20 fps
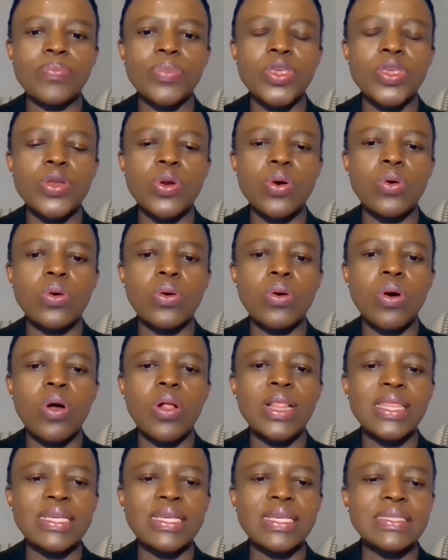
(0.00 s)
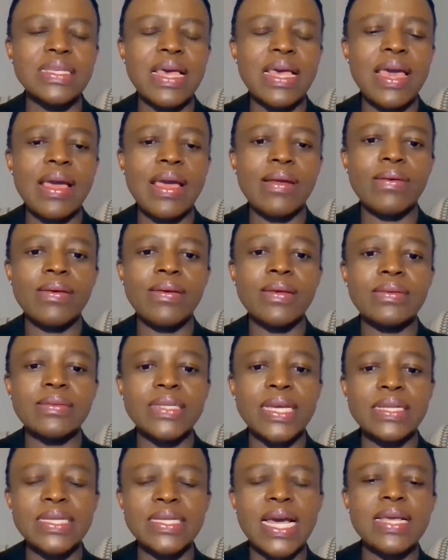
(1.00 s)
you know, all these
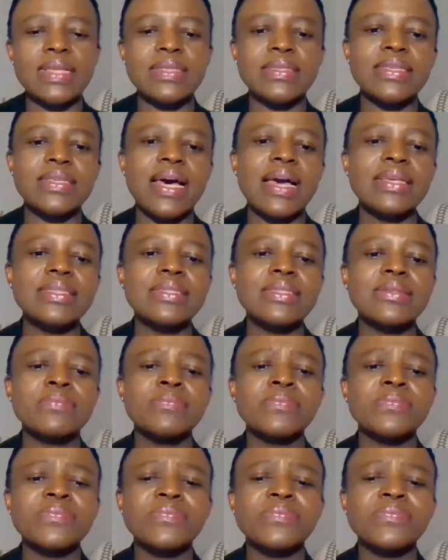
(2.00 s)
data insights.